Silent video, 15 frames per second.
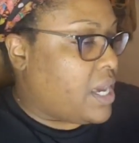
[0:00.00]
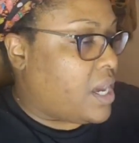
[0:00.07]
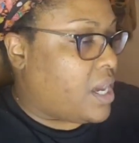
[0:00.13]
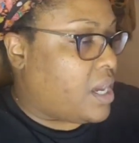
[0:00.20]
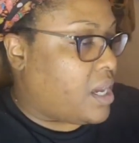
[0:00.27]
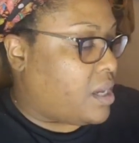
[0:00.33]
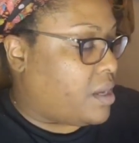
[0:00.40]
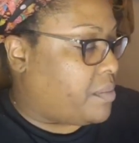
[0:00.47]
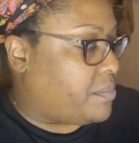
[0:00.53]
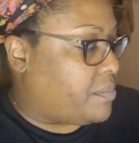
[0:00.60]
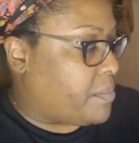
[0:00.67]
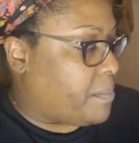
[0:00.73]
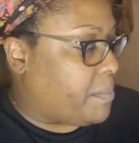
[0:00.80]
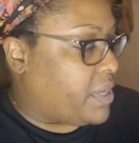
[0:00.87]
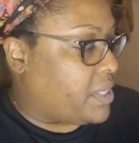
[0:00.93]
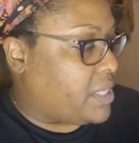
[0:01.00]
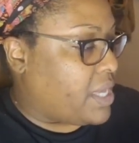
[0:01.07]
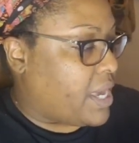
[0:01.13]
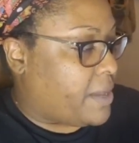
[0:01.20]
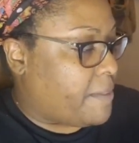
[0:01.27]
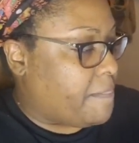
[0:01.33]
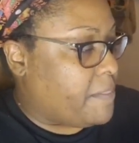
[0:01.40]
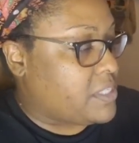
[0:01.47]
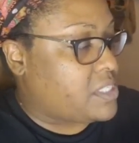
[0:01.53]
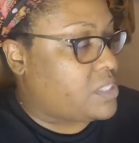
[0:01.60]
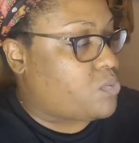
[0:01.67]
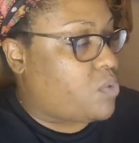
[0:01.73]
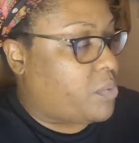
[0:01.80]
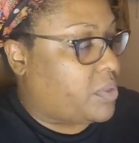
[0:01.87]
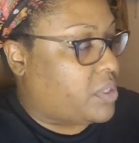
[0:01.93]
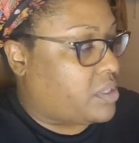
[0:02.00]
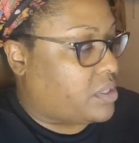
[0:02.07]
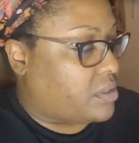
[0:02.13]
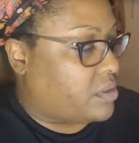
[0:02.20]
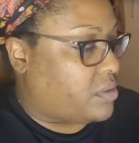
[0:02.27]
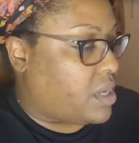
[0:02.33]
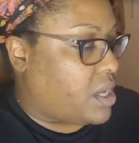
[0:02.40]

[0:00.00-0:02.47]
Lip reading: But yeah, this is what we do.